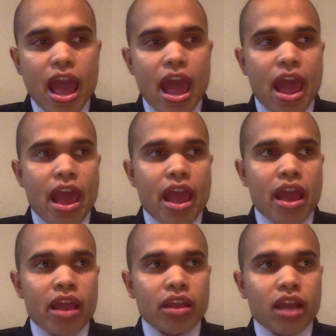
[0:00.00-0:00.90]

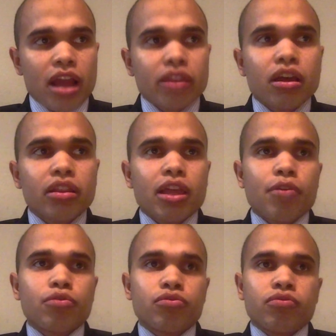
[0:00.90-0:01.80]
And I thought
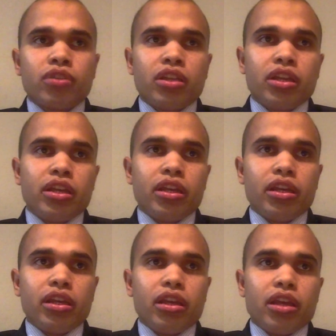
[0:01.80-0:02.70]
that was
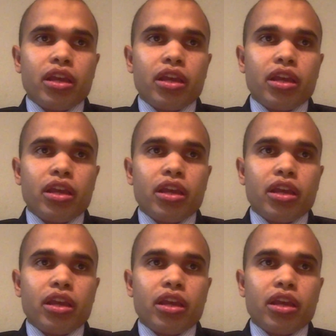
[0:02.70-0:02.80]
really